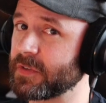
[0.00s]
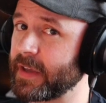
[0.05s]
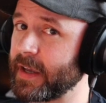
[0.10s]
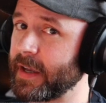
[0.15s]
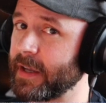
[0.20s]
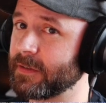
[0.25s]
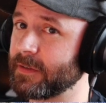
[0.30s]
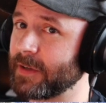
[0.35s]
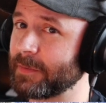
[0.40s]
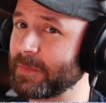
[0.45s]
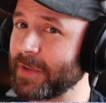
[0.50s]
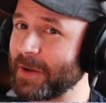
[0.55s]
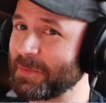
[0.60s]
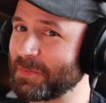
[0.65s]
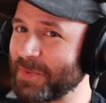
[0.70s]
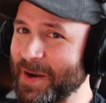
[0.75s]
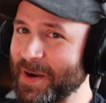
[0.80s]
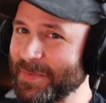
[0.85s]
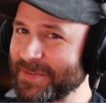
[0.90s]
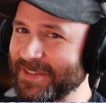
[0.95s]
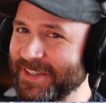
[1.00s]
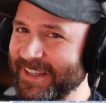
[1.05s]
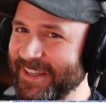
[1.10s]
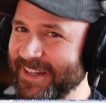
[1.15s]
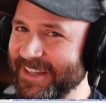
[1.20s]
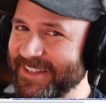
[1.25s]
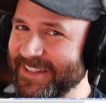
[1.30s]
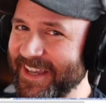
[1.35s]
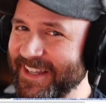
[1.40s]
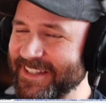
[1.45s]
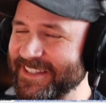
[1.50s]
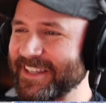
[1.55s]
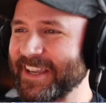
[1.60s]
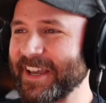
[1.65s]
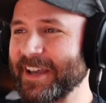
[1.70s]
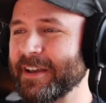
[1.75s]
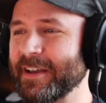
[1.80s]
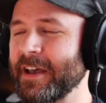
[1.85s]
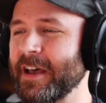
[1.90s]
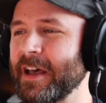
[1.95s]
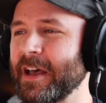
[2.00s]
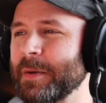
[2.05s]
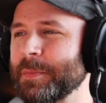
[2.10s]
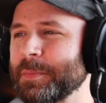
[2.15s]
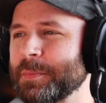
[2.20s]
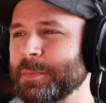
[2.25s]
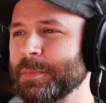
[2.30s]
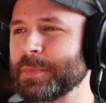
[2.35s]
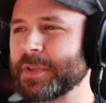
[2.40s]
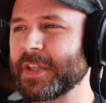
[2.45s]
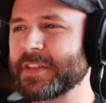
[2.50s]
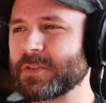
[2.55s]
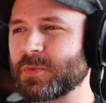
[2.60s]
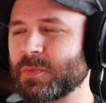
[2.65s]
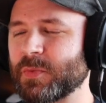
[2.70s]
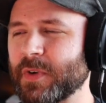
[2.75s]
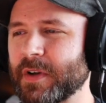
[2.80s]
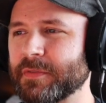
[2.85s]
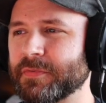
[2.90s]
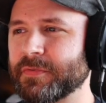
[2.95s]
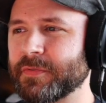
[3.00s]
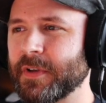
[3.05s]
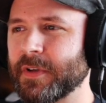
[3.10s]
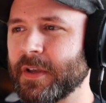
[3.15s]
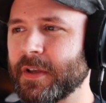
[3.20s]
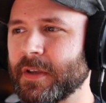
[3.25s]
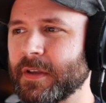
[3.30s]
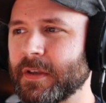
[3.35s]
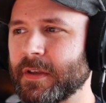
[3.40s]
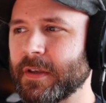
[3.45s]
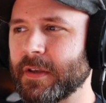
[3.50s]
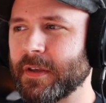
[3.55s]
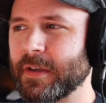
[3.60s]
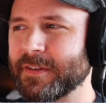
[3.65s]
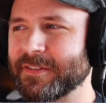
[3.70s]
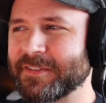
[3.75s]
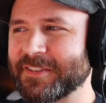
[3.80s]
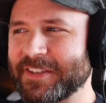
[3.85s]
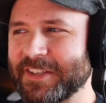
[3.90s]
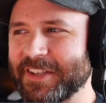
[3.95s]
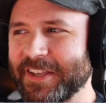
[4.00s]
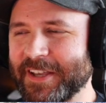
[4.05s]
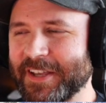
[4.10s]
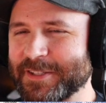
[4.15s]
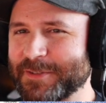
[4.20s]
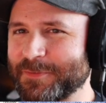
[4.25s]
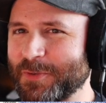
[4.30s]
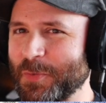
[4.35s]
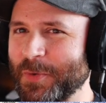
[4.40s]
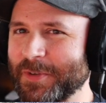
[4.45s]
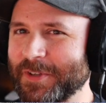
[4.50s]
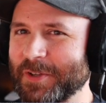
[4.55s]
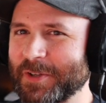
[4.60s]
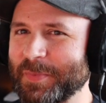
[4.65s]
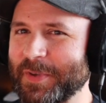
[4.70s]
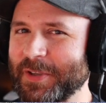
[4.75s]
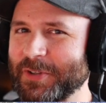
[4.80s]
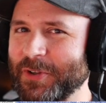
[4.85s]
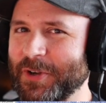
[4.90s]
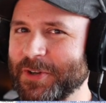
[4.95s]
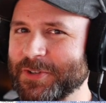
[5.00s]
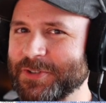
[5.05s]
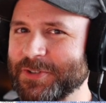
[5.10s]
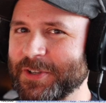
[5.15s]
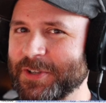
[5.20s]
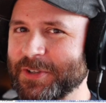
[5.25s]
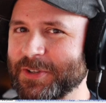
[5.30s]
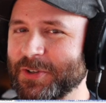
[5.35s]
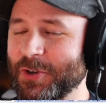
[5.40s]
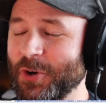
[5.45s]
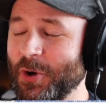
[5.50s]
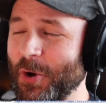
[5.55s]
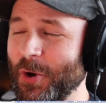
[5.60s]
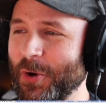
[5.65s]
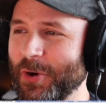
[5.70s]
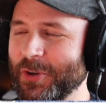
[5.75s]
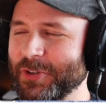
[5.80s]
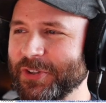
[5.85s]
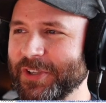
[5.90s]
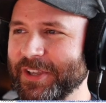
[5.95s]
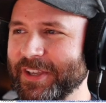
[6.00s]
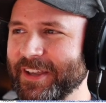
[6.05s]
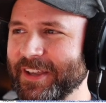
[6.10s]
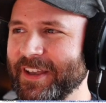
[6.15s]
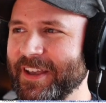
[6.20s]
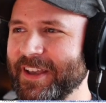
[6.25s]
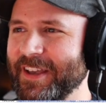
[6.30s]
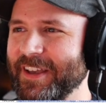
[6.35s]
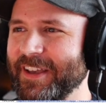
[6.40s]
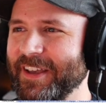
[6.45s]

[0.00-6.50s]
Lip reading: that. I'm not promising any dates yet, but that's a rough guess for when it'll be launching currently.